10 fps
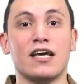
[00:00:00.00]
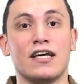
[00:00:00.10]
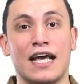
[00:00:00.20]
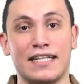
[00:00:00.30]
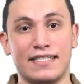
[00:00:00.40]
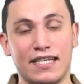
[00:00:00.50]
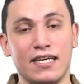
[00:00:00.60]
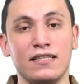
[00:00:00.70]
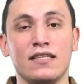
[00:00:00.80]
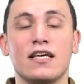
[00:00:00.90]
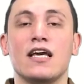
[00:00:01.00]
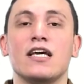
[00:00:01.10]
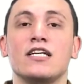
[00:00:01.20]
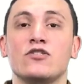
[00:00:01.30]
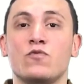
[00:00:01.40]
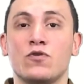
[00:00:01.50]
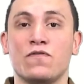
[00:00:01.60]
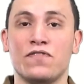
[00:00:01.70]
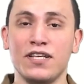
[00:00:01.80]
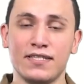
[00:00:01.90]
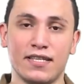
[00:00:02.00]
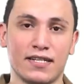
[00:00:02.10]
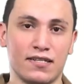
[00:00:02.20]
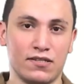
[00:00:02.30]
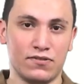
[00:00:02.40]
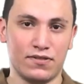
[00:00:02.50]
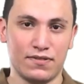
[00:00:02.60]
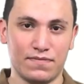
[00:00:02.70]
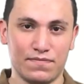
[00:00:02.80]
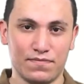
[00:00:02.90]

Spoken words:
And Zain is one of these 6 letters.